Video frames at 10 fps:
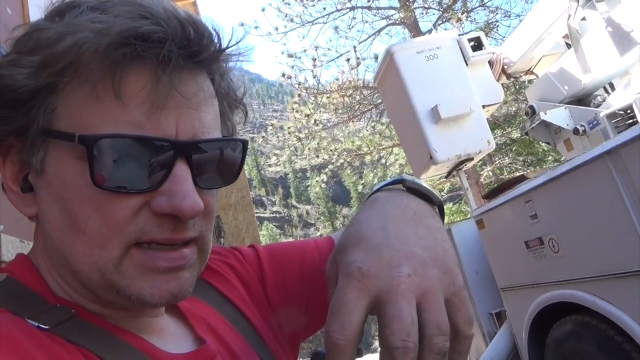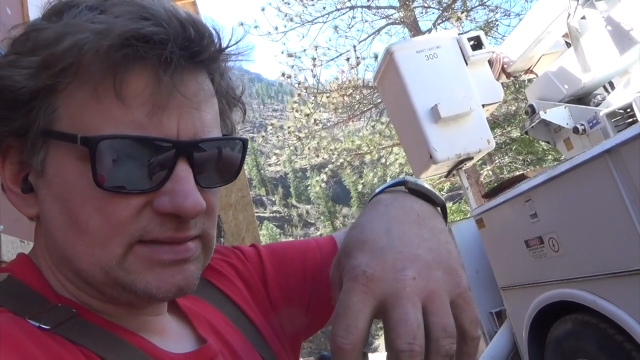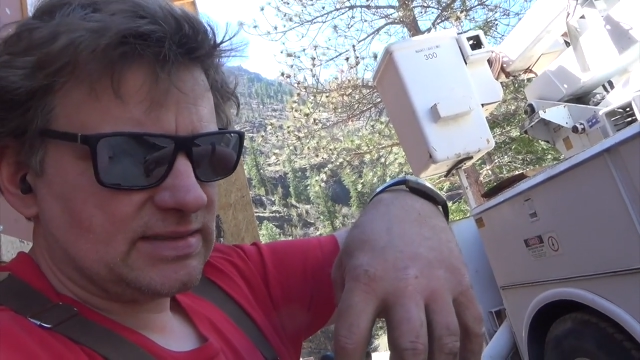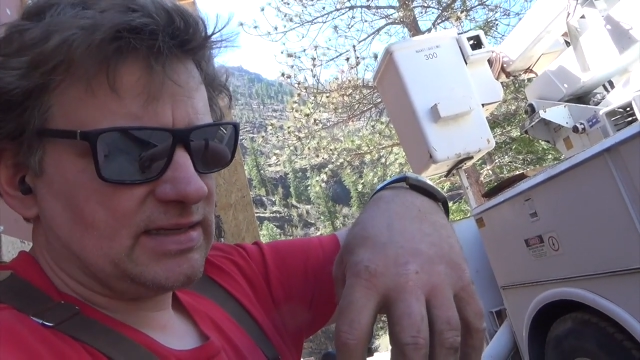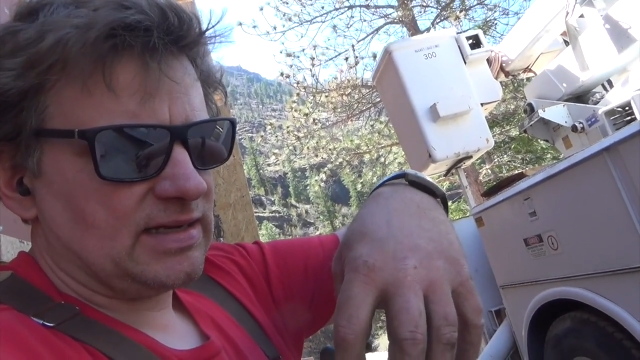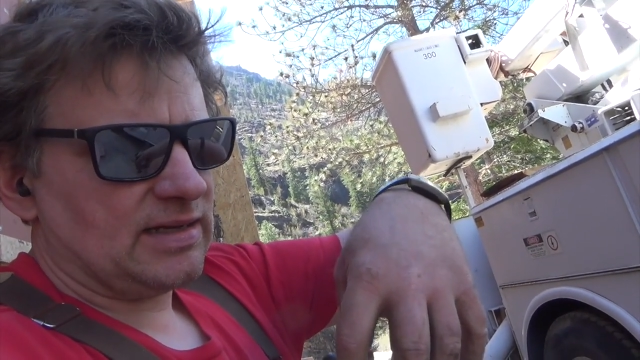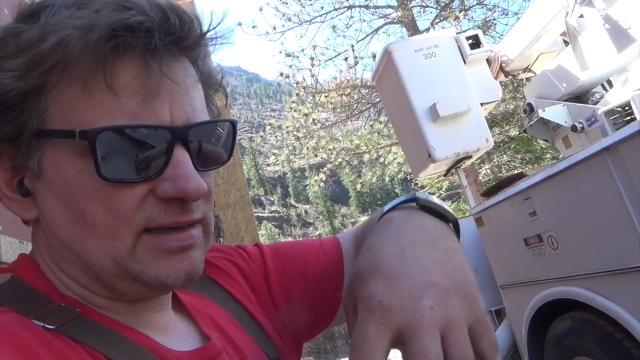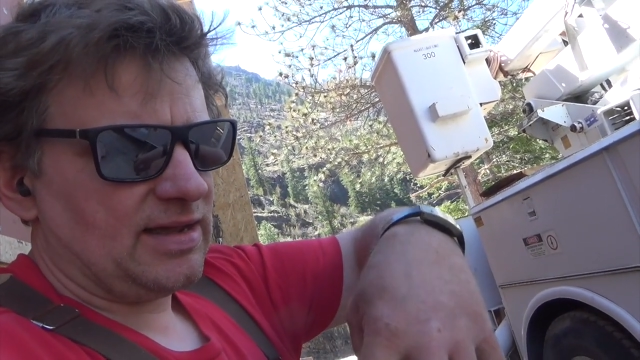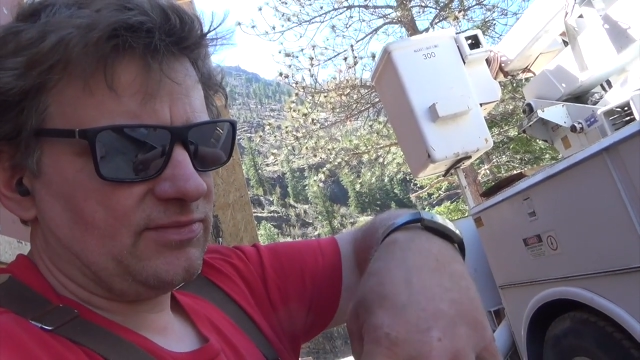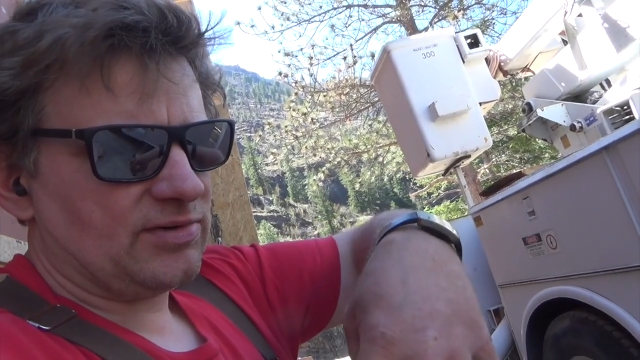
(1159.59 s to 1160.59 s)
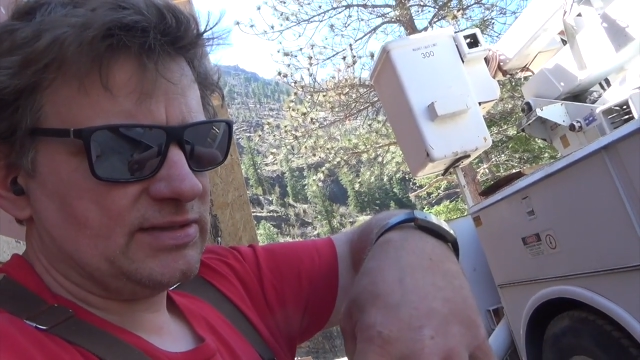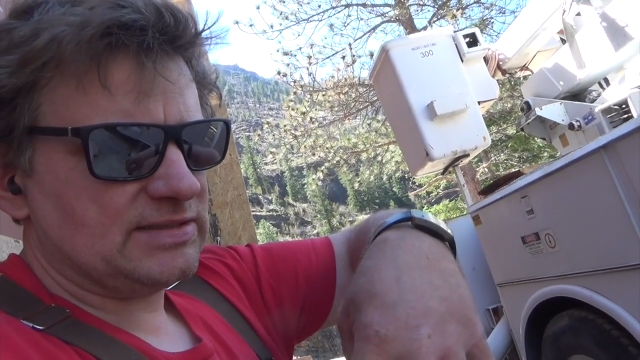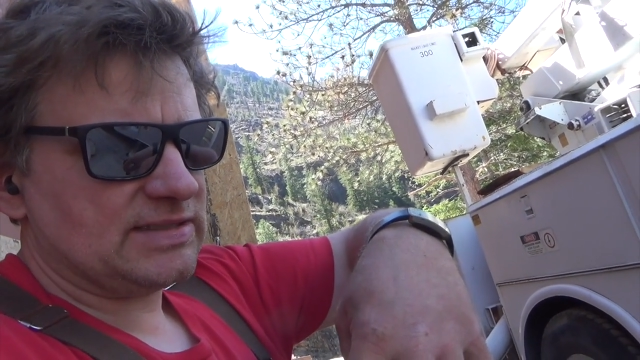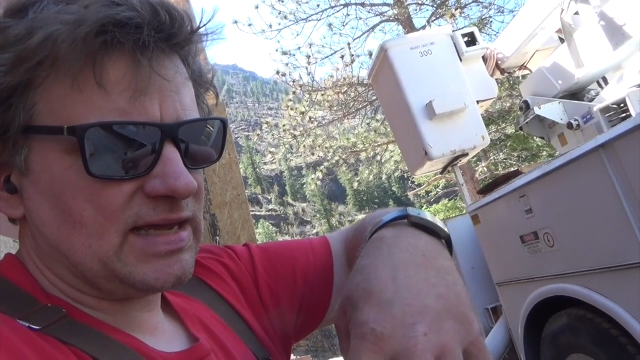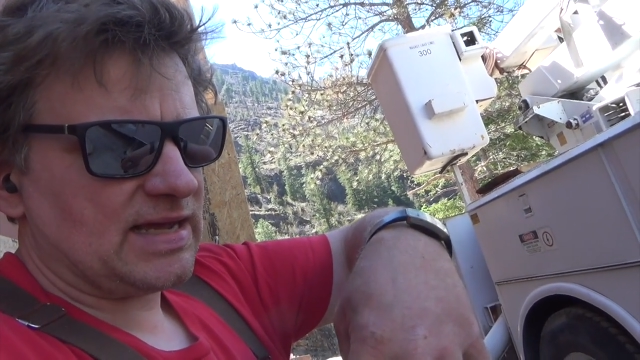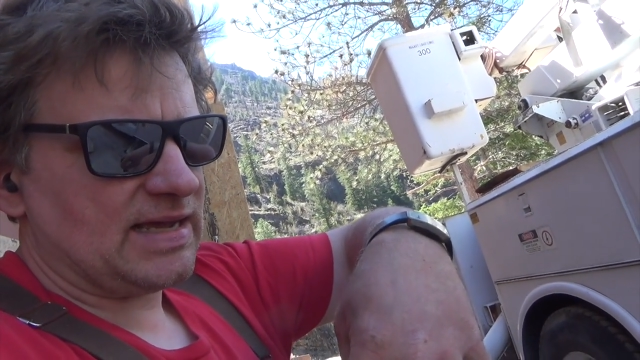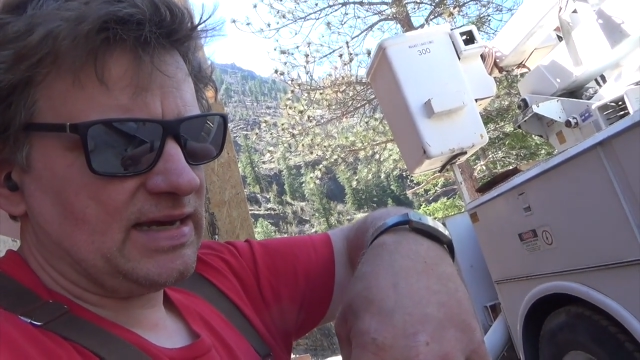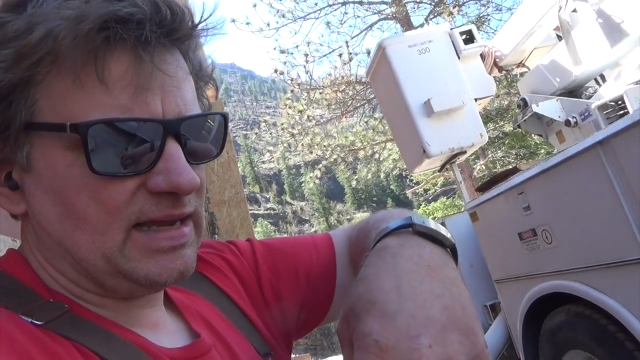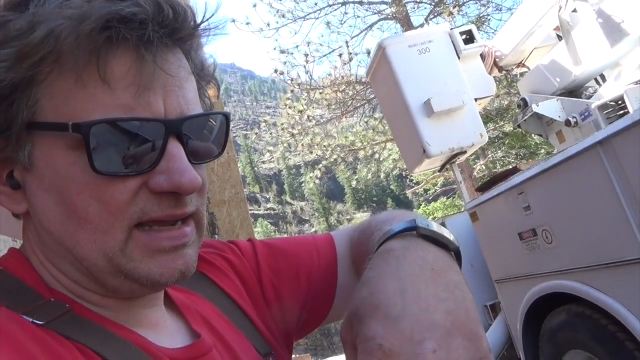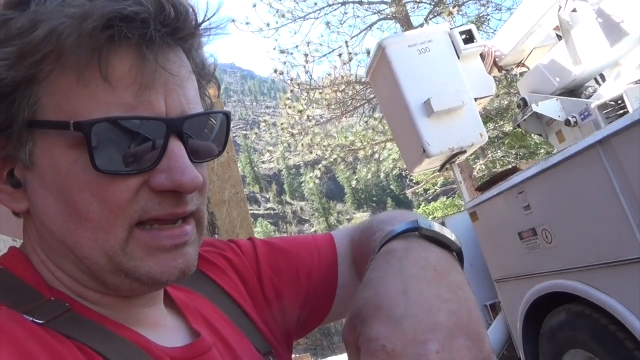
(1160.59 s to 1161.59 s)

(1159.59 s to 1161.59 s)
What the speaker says: it's got a lever inside